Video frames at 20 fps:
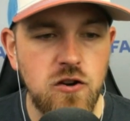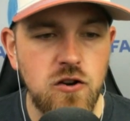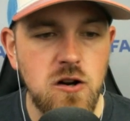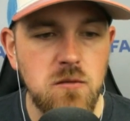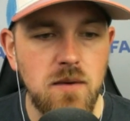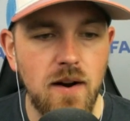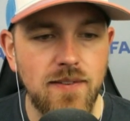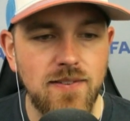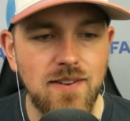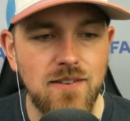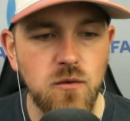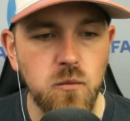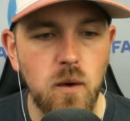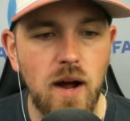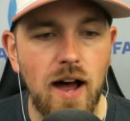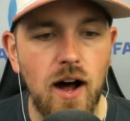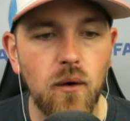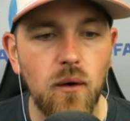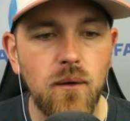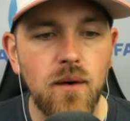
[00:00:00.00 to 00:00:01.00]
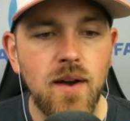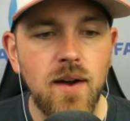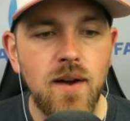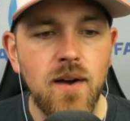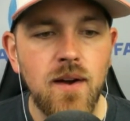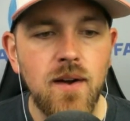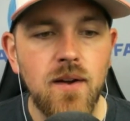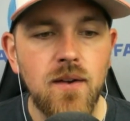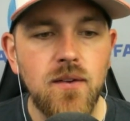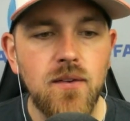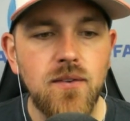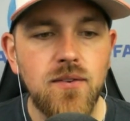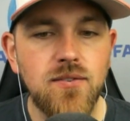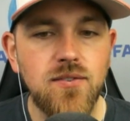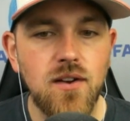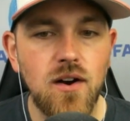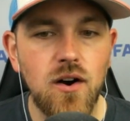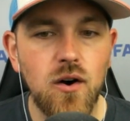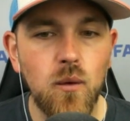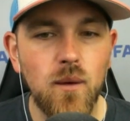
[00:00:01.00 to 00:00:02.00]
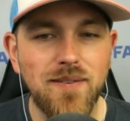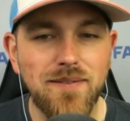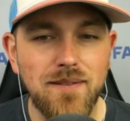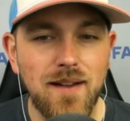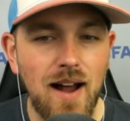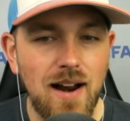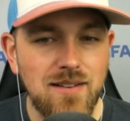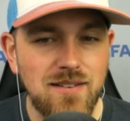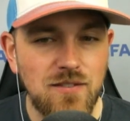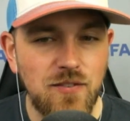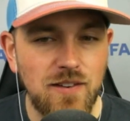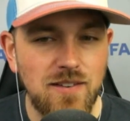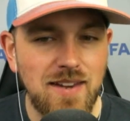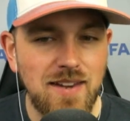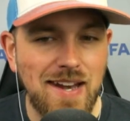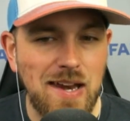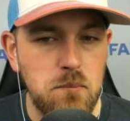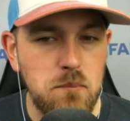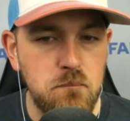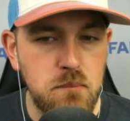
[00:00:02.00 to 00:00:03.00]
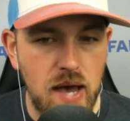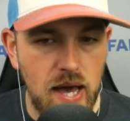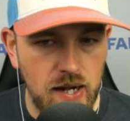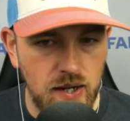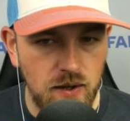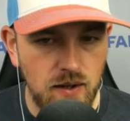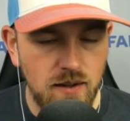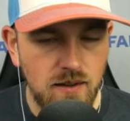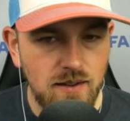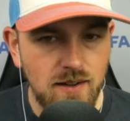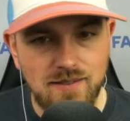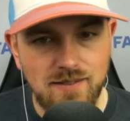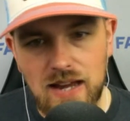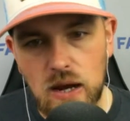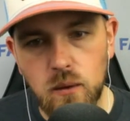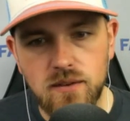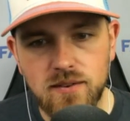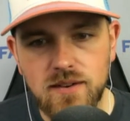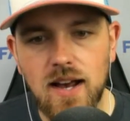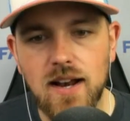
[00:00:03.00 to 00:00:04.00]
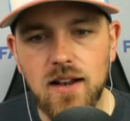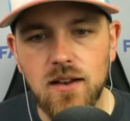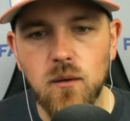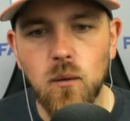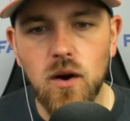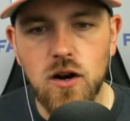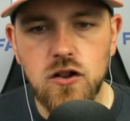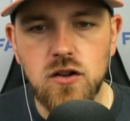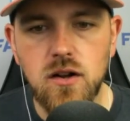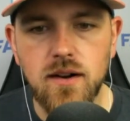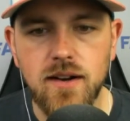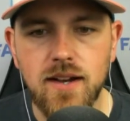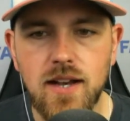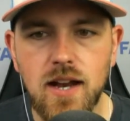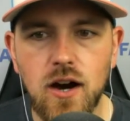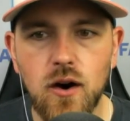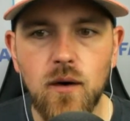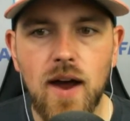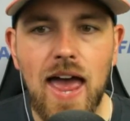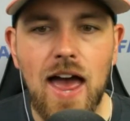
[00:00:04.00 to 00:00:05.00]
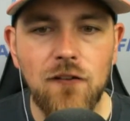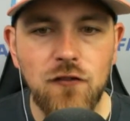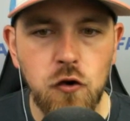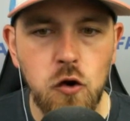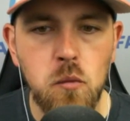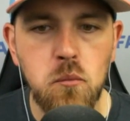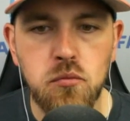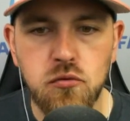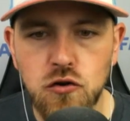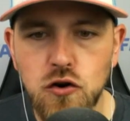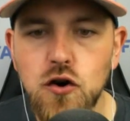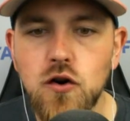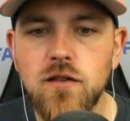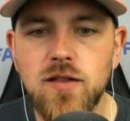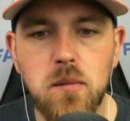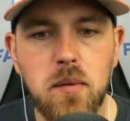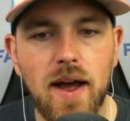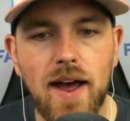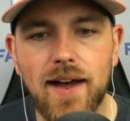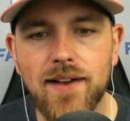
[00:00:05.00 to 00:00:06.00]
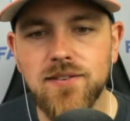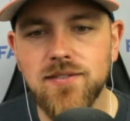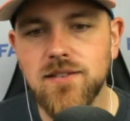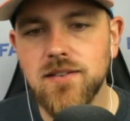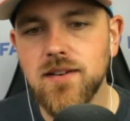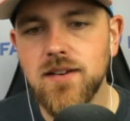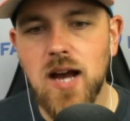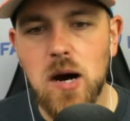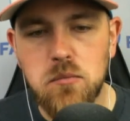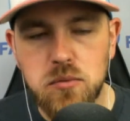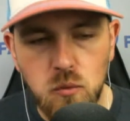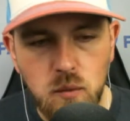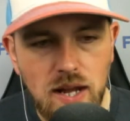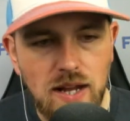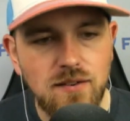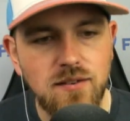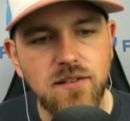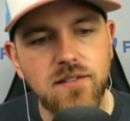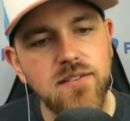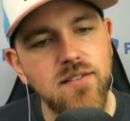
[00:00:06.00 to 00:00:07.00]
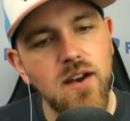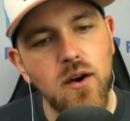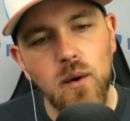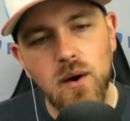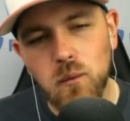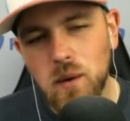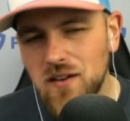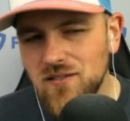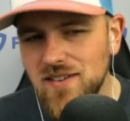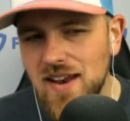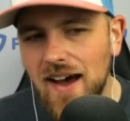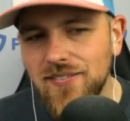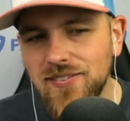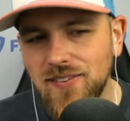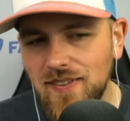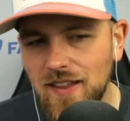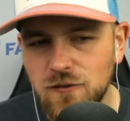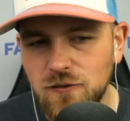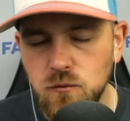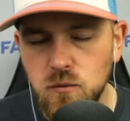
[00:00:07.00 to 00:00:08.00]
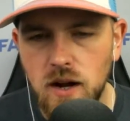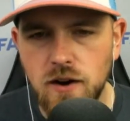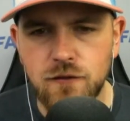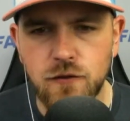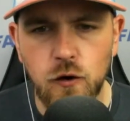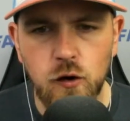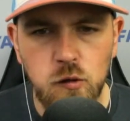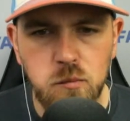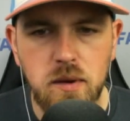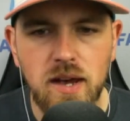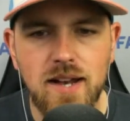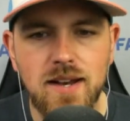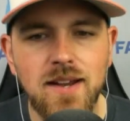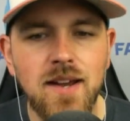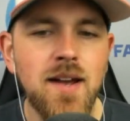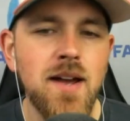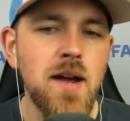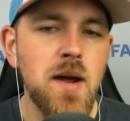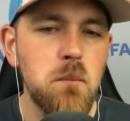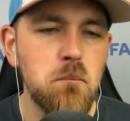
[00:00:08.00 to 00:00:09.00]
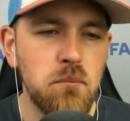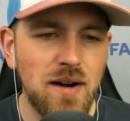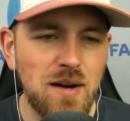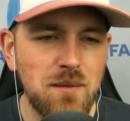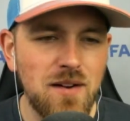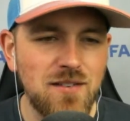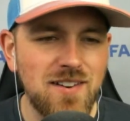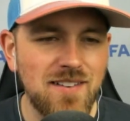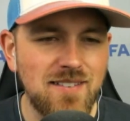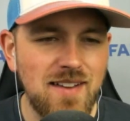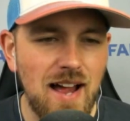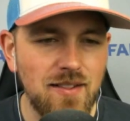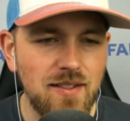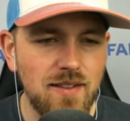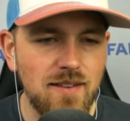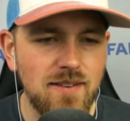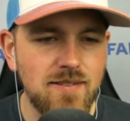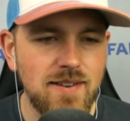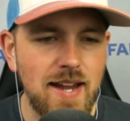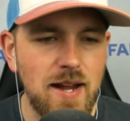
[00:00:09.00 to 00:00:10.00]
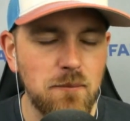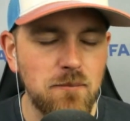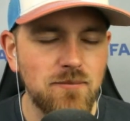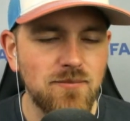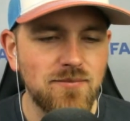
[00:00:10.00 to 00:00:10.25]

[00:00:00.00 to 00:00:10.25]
two months as well. So it's not as if he's getting better, because I always kind of want to look, you know, have you improved the past couple weeks or so? And we have not seen that from Renfroe. He's been pretty much exactly the same.